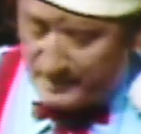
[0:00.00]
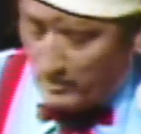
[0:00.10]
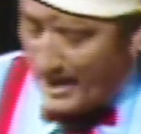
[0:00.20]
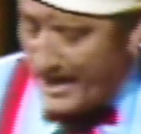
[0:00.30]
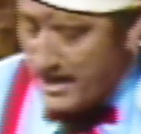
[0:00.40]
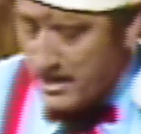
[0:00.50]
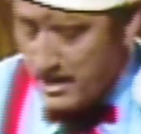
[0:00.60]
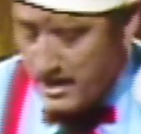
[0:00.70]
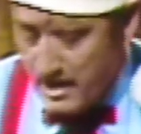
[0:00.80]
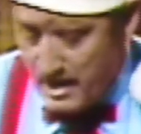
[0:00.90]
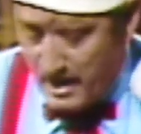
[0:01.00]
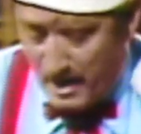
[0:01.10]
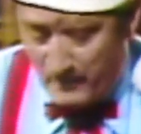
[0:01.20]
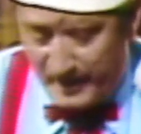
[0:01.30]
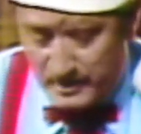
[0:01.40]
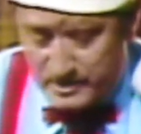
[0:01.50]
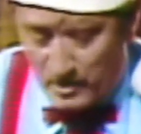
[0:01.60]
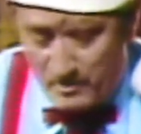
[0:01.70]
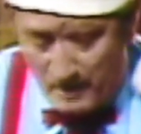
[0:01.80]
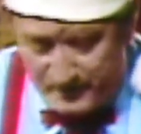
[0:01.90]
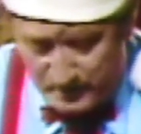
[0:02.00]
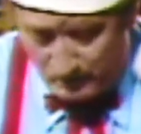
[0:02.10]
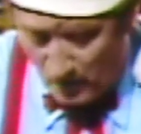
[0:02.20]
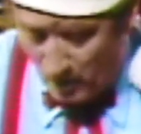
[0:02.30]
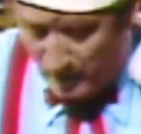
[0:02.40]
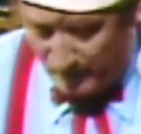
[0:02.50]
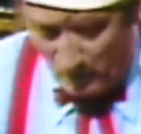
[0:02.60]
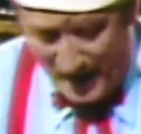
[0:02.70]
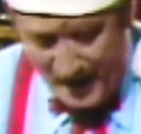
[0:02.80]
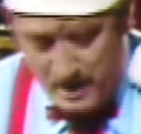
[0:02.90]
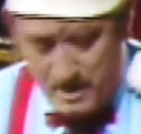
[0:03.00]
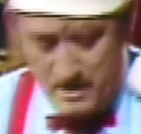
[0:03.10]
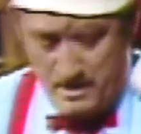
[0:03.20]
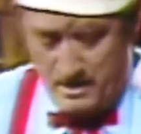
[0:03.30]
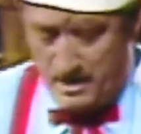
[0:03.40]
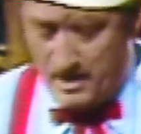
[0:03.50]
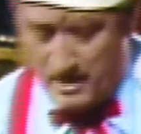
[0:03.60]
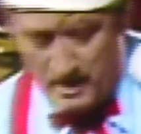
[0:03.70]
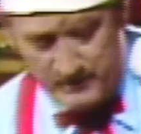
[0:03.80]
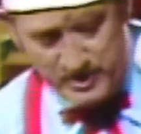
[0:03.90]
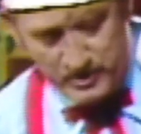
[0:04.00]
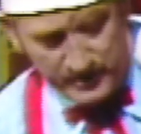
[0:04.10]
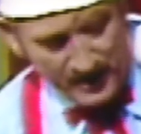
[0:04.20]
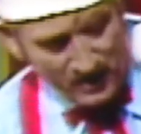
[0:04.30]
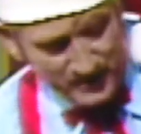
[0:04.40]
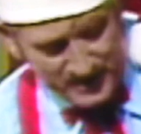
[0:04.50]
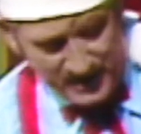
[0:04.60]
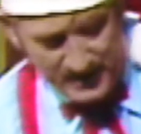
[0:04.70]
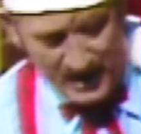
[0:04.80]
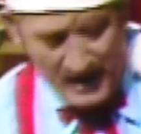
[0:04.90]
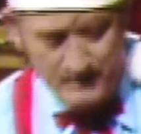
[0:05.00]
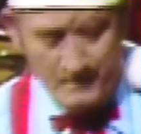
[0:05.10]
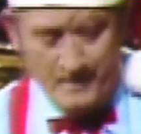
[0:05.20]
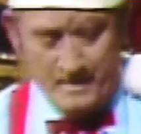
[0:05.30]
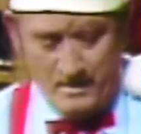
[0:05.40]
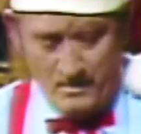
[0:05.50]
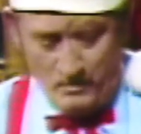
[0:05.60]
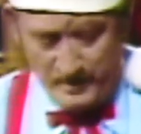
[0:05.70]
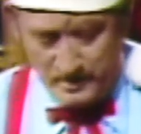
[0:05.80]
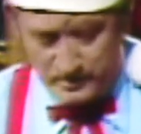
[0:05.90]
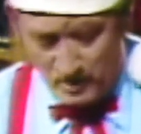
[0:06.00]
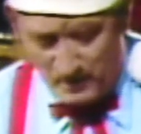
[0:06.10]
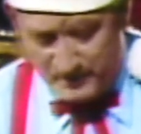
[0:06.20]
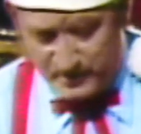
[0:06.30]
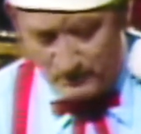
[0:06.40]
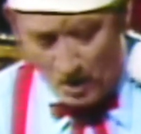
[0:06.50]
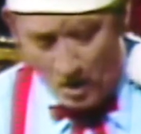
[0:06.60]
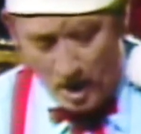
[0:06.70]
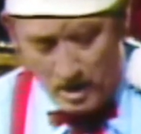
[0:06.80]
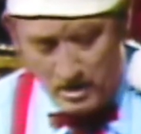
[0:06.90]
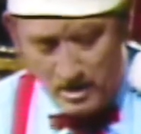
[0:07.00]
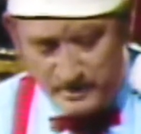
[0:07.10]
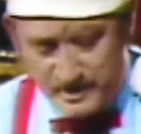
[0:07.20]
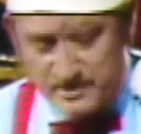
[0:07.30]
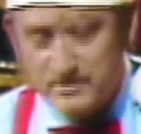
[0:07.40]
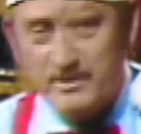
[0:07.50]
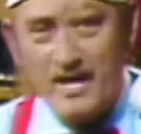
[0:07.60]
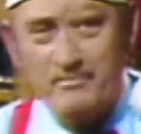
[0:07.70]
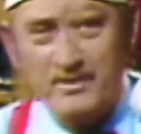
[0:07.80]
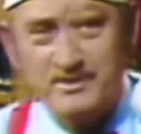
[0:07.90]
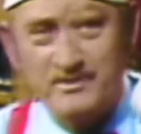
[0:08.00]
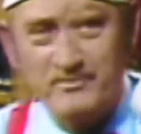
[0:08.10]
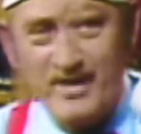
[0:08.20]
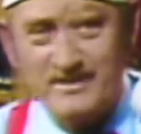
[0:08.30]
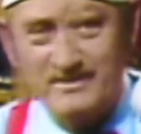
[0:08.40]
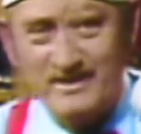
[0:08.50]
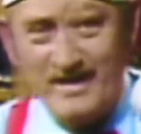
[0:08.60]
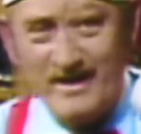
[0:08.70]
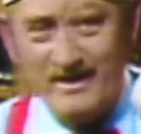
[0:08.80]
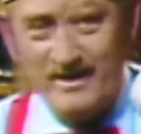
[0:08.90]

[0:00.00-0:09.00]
of the way, and we're going to sew him up some more of the way. Let me show you how we did that. We're going to sew him up some more just as soon as I put some dressing in there.